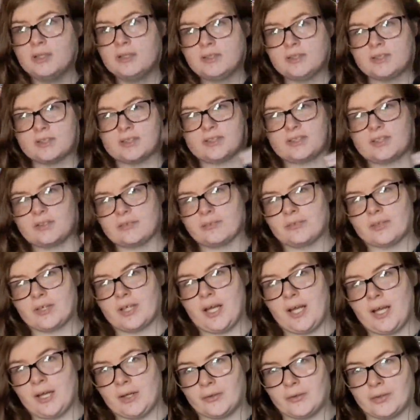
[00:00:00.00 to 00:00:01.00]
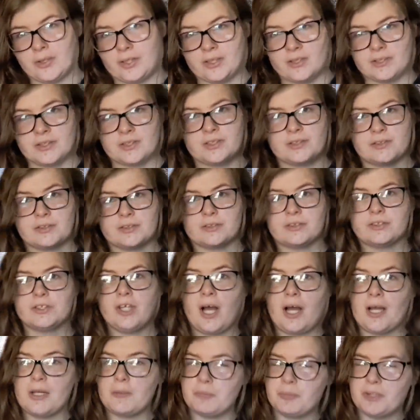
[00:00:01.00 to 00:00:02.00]
just different areas or
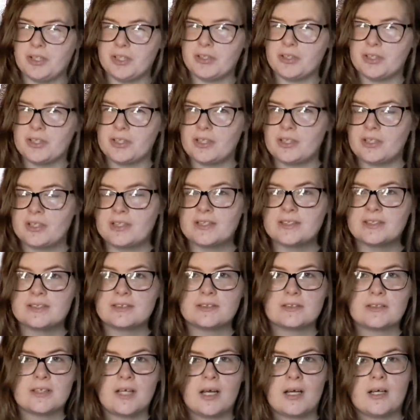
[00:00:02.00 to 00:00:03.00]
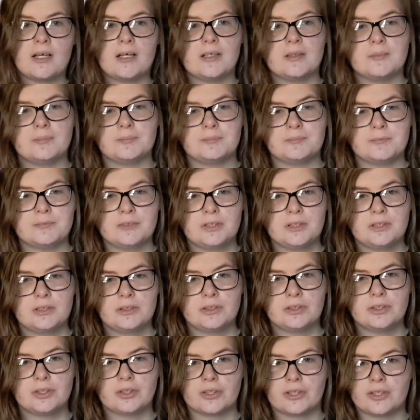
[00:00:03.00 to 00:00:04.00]
time periods
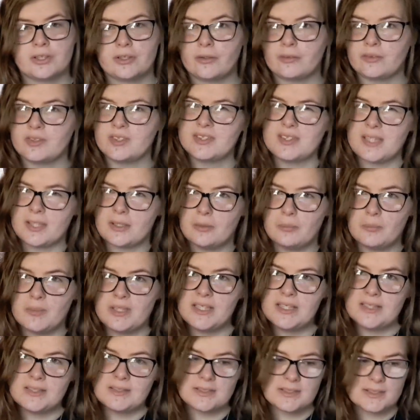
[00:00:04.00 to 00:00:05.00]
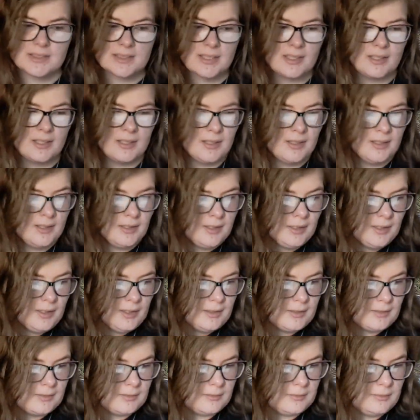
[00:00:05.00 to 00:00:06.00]
during those settlements.
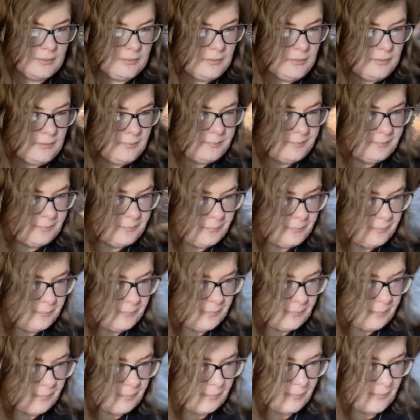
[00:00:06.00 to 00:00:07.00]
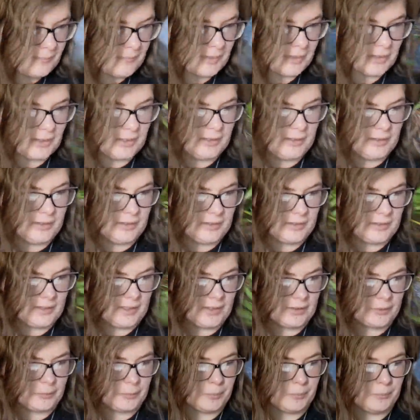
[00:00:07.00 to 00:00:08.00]
They
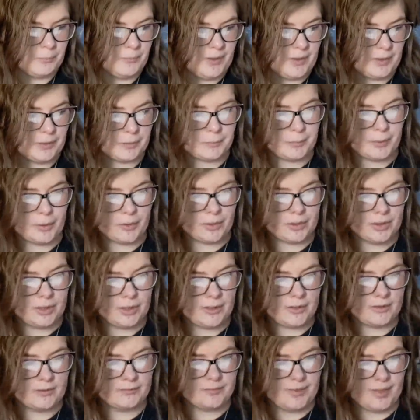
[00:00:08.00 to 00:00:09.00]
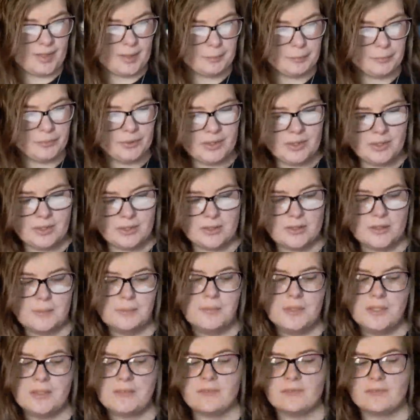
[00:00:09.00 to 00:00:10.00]
are part of a
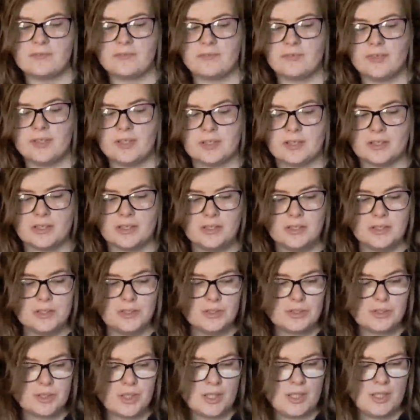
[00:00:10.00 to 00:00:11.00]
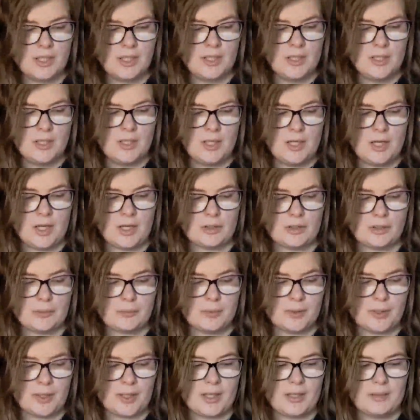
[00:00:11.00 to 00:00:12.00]
pre-Columbian village
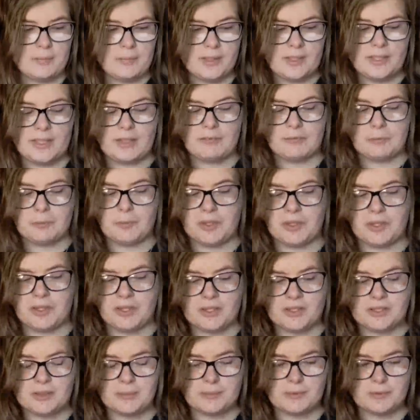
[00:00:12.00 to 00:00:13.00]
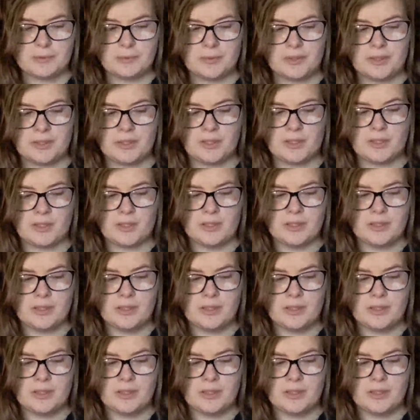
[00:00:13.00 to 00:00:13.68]
occupied by Native Americans between